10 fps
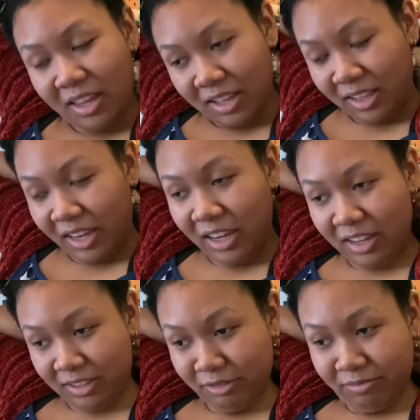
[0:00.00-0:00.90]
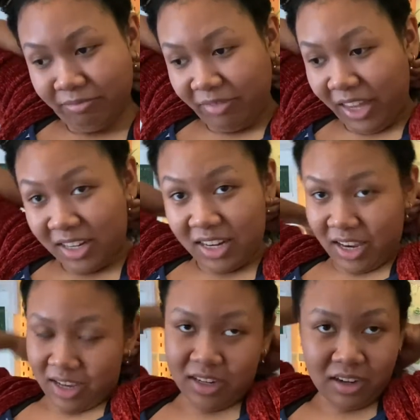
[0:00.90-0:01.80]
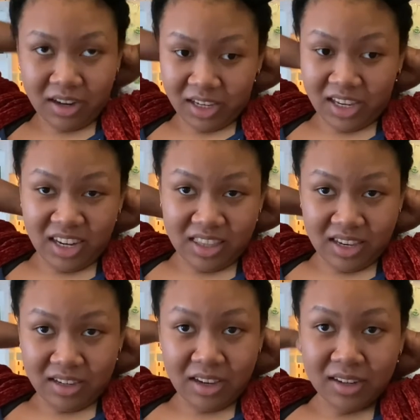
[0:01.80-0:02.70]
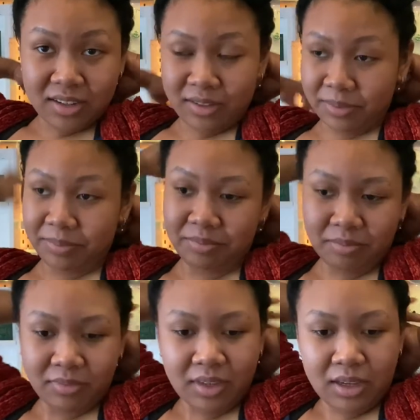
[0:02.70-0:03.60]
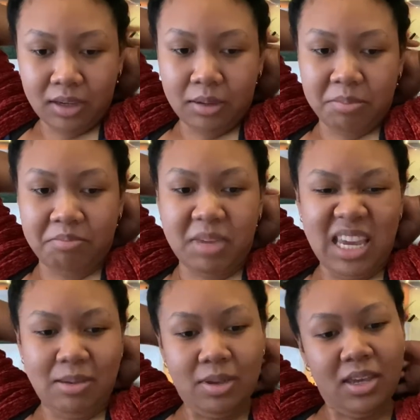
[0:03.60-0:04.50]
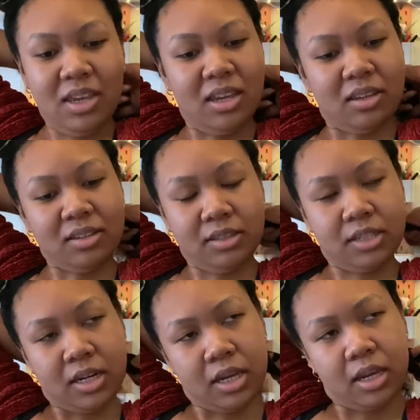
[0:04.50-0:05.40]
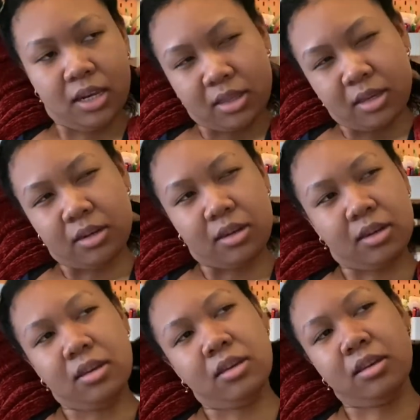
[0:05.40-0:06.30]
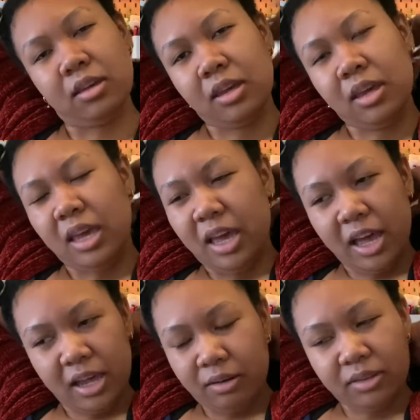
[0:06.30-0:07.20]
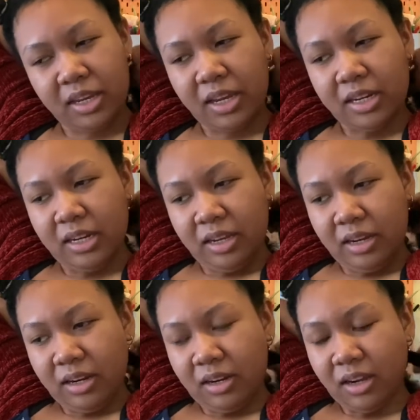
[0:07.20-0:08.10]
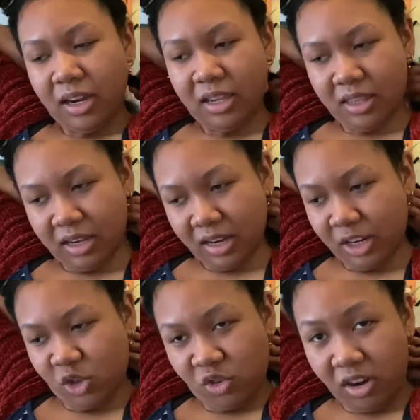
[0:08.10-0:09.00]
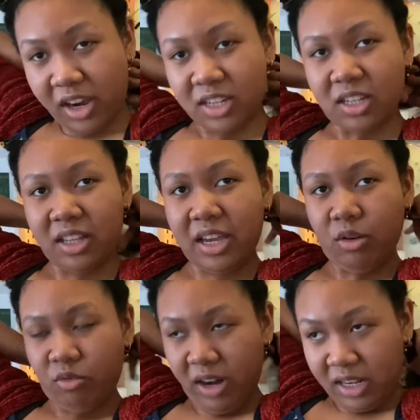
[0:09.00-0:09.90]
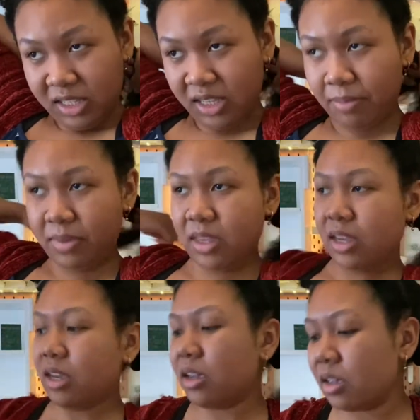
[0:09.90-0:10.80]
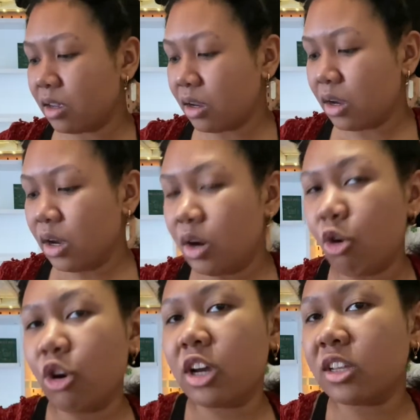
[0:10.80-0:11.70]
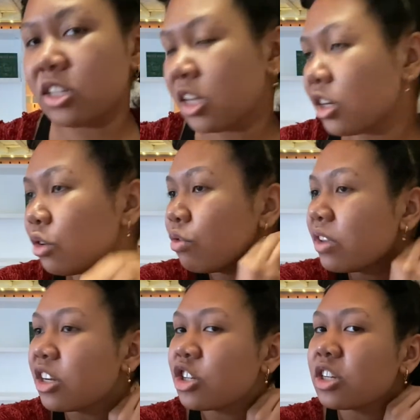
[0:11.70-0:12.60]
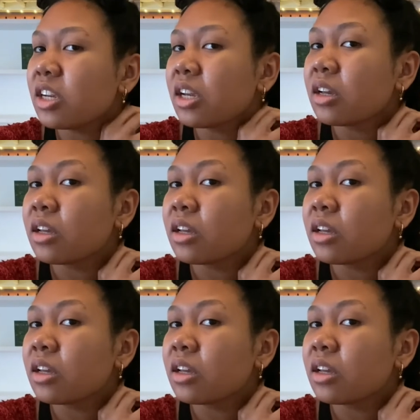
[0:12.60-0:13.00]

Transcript: Like, that day I did not get anything done. Maybe, did I get anything done? I don't think I did. I think I tried to like write something or continue finishing